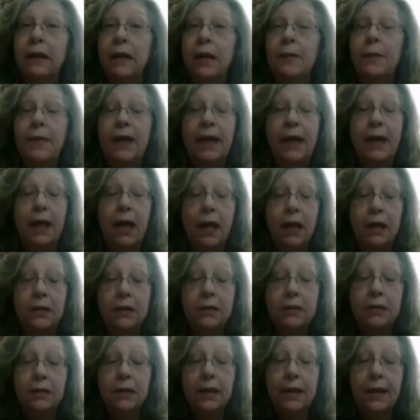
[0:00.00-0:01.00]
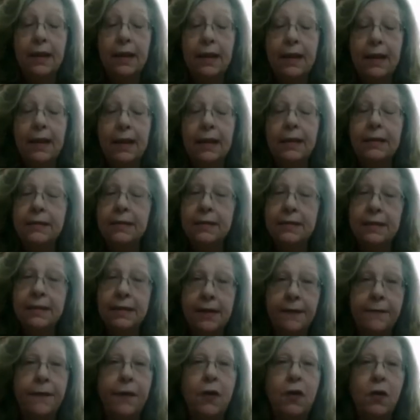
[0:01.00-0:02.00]
because it's
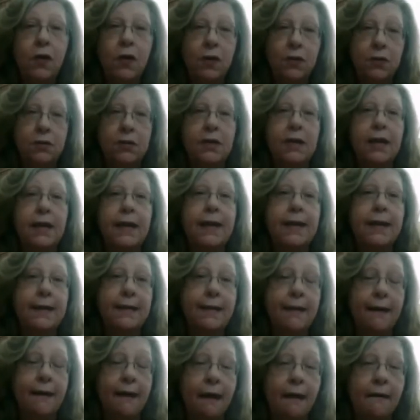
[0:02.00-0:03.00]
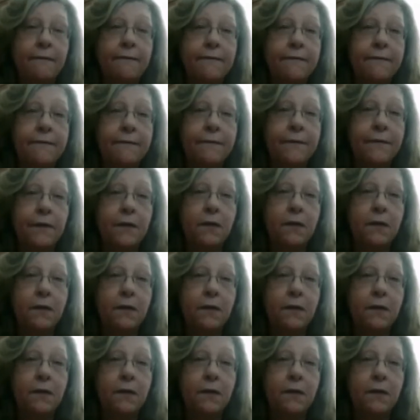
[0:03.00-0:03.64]
difficult enough